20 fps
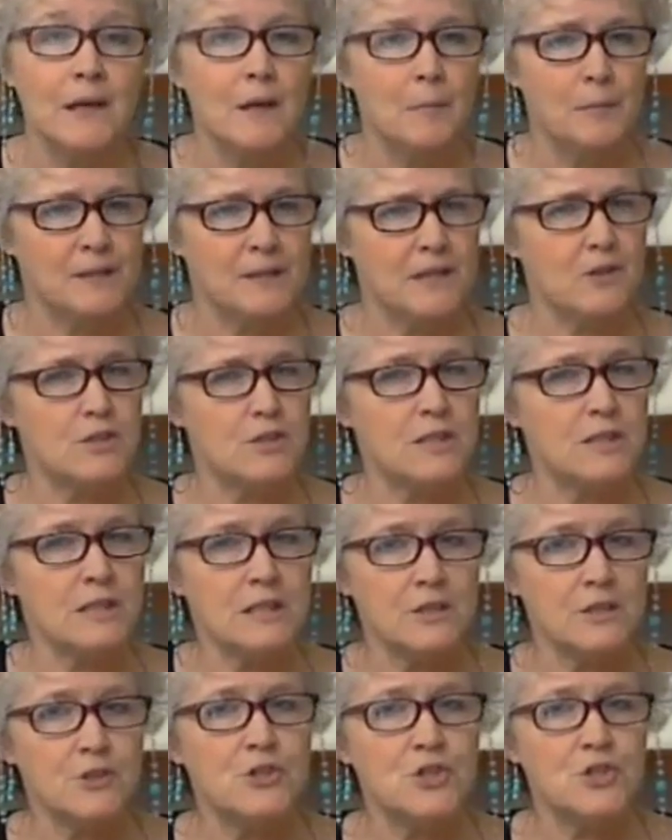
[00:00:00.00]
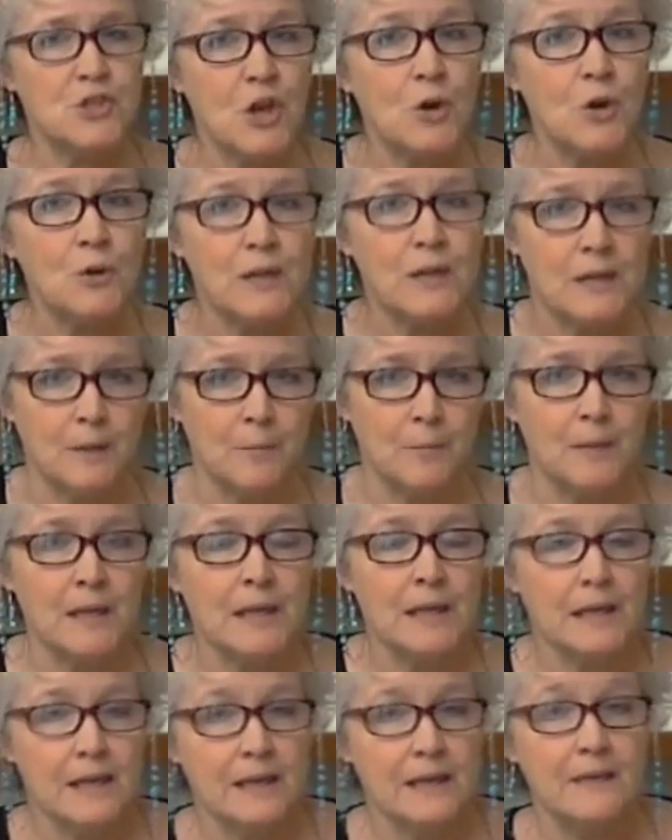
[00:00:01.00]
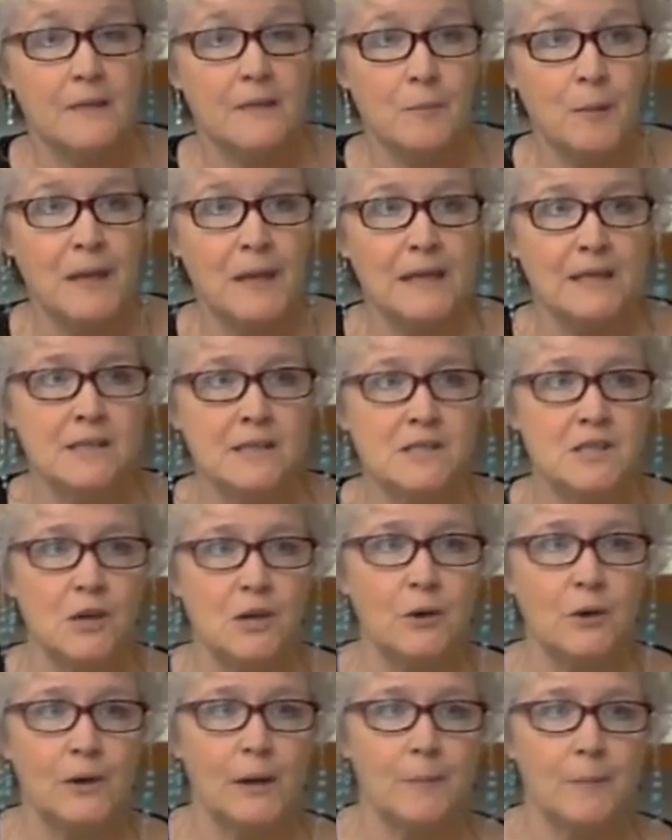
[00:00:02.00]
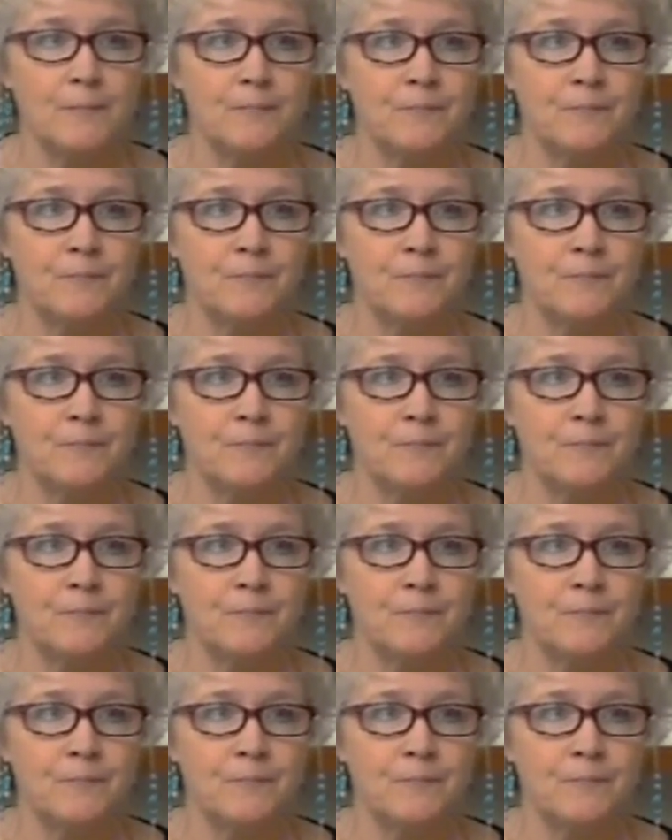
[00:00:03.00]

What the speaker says: but there's a little sodium in the baking soda.